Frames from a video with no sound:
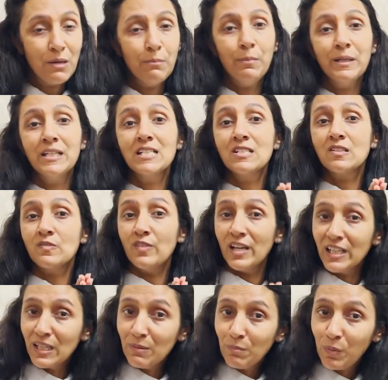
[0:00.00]
but it's
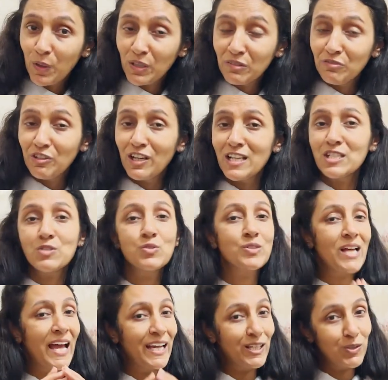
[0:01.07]
very important for us to
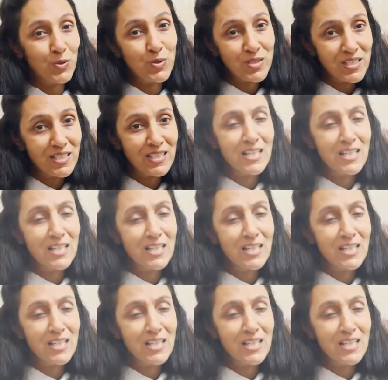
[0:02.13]
diagnose it.